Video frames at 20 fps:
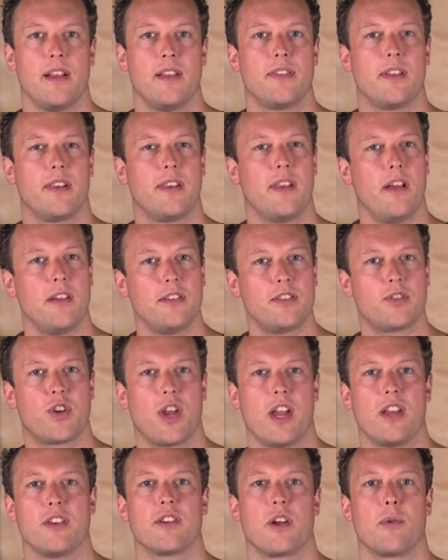The last
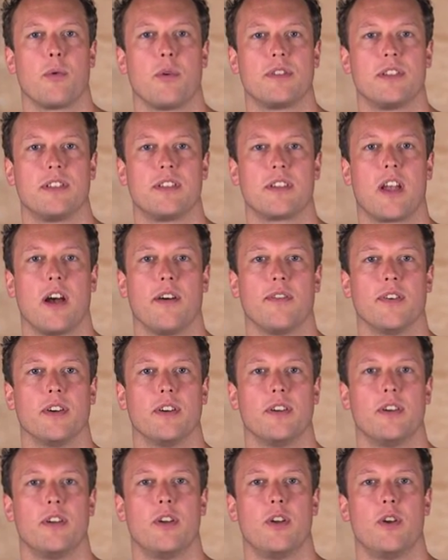change I wanted to
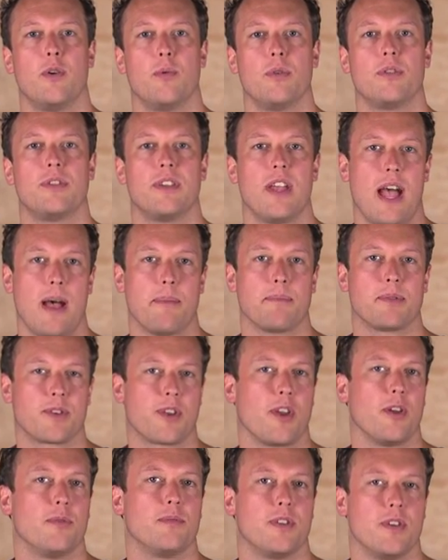cover was
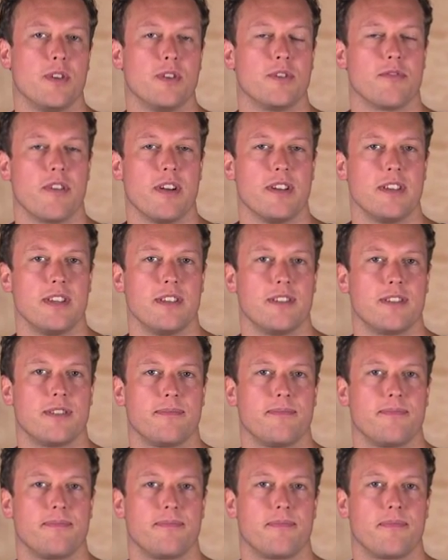app-scoped user
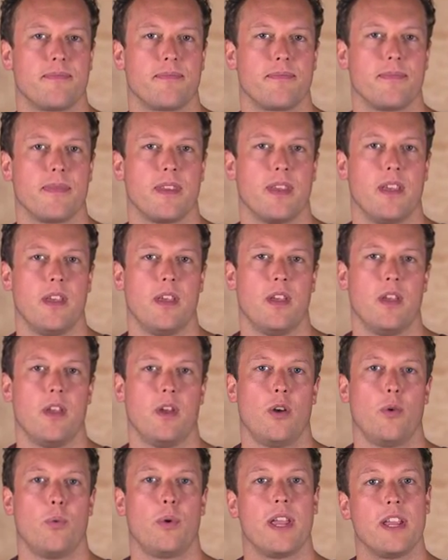IDs.
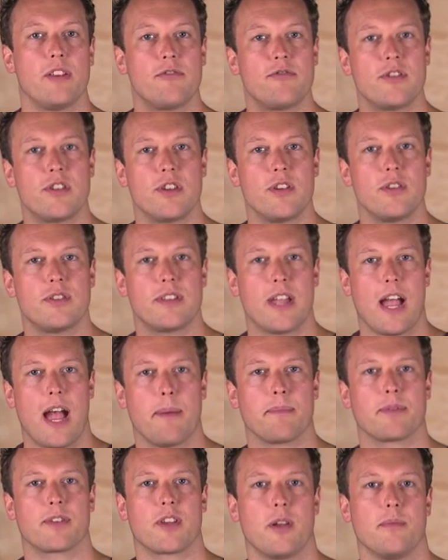We introduced
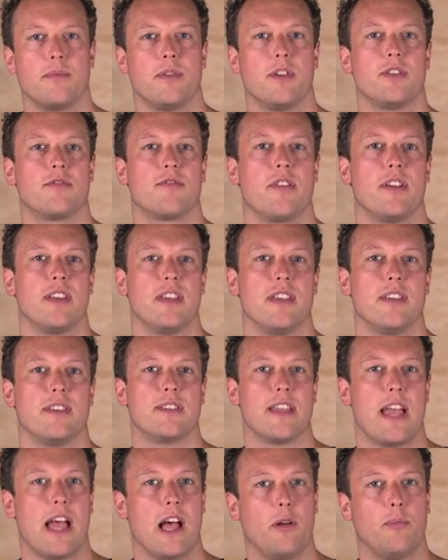app-scoped user IDs
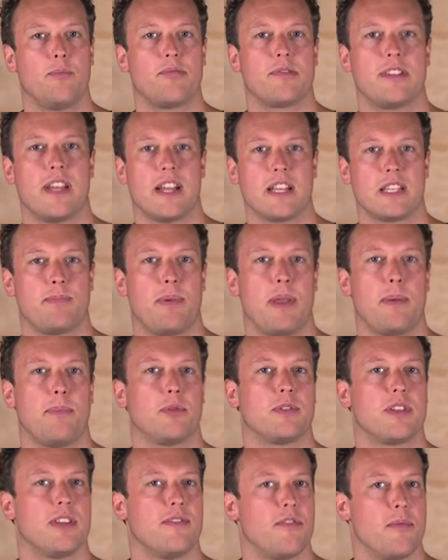to help protect
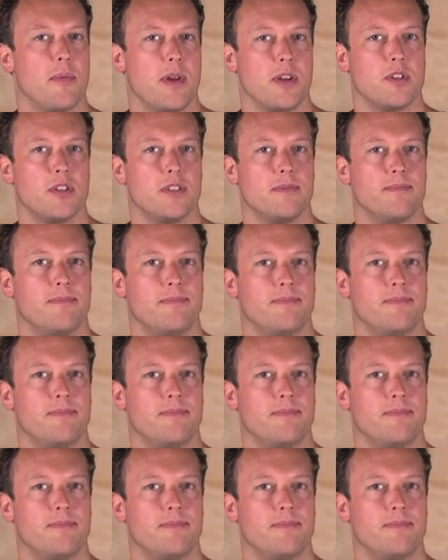people's information.